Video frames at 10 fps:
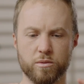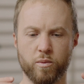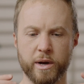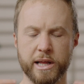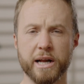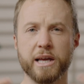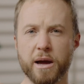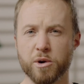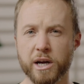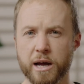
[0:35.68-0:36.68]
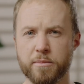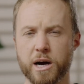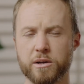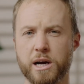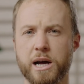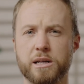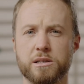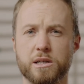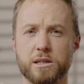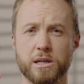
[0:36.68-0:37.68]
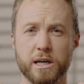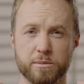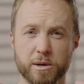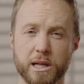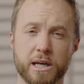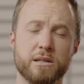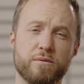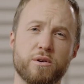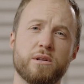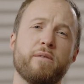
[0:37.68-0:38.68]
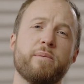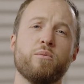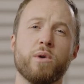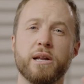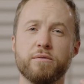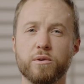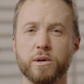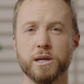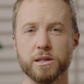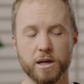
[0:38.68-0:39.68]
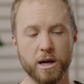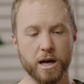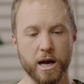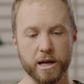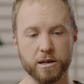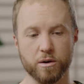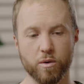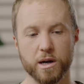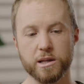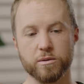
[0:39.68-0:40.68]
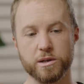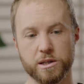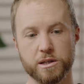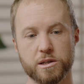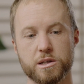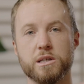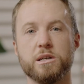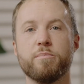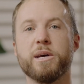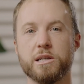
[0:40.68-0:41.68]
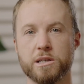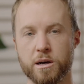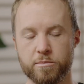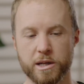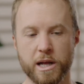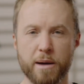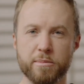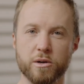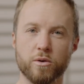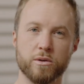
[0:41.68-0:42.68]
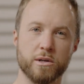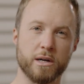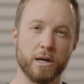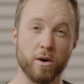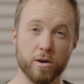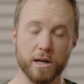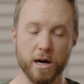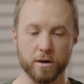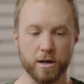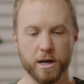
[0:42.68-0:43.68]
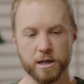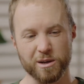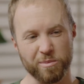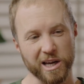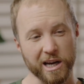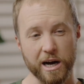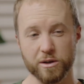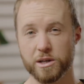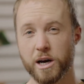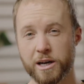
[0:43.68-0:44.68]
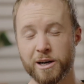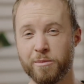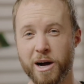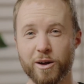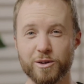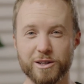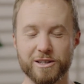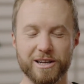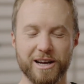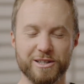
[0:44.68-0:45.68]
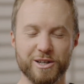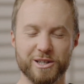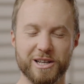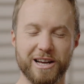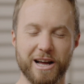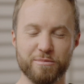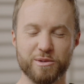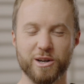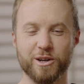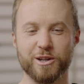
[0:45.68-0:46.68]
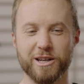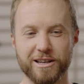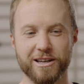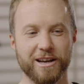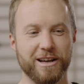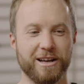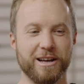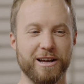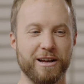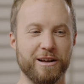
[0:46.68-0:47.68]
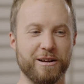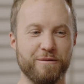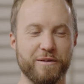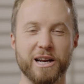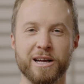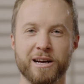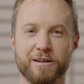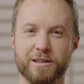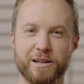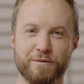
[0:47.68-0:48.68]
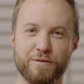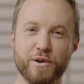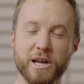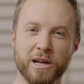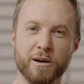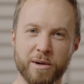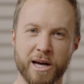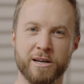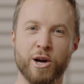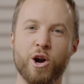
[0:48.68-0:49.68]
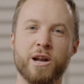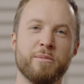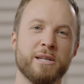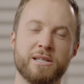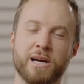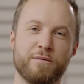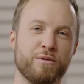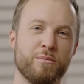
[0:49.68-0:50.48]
When that camera came out, I had such an expectation for it. I've been waiting for years, and the quality was just such a big jump. It happened all during lockdown. So being outside in the mountains and just absolutely feeling that freedom and no limits, that for